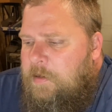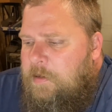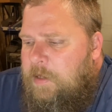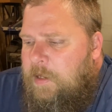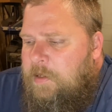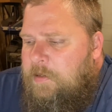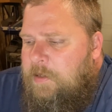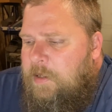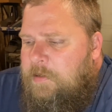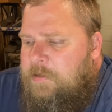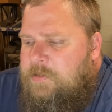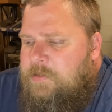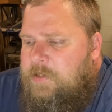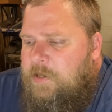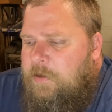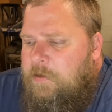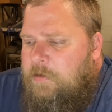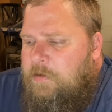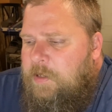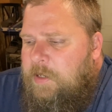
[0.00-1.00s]
And
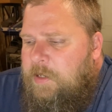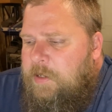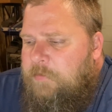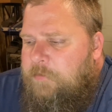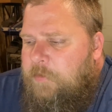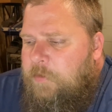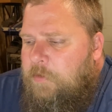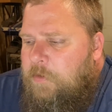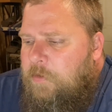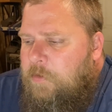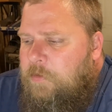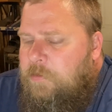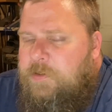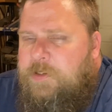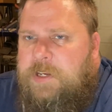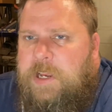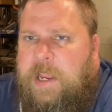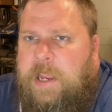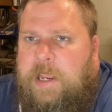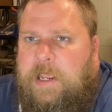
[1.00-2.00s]
certainly, if you knew
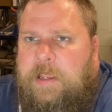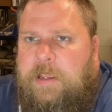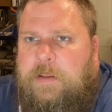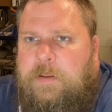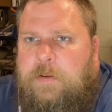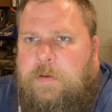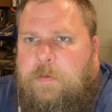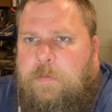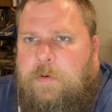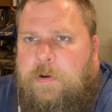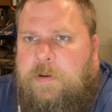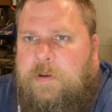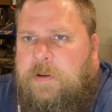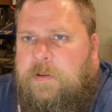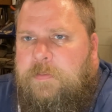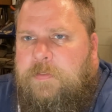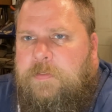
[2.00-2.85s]
Jake, you wouldn't have